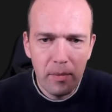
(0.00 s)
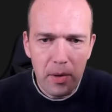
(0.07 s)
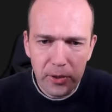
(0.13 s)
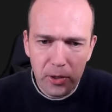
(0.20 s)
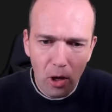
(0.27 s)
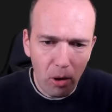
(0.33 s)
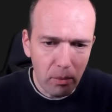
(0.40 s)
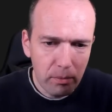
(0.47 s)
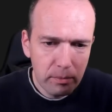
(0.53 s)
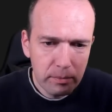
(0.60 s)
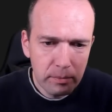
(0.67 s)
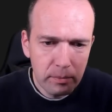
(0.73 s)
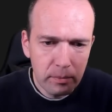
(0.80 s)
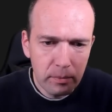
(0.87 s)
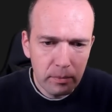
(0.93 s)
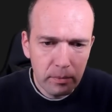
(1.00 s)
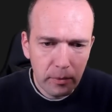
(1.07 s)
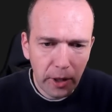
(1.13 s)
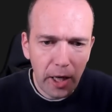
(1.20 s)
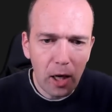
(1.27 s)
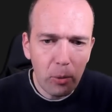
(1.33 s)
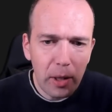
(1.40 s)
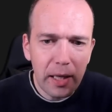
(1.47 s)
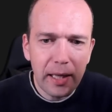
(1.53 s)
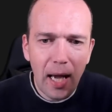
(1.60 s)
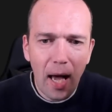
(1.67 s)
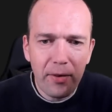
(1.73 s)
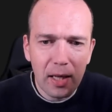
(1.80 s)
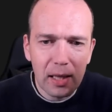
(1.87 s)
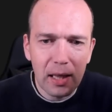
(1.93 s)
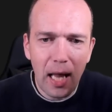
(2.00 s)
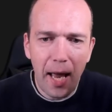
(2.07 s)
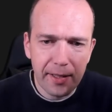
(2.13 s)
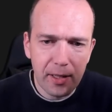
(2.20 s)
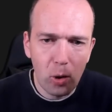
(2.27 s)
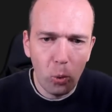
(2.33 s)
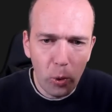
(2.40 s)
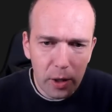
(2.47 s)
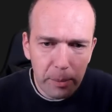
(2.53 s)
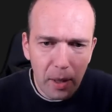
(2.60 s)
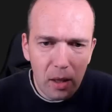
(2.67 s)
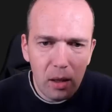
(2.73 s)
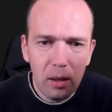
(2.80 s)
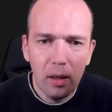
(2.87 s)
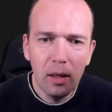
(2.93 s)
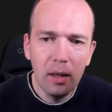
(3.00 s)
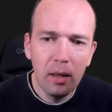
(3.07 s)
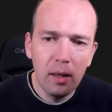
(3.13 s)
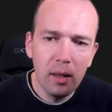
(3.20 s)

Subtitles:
So here we have a classical windmill.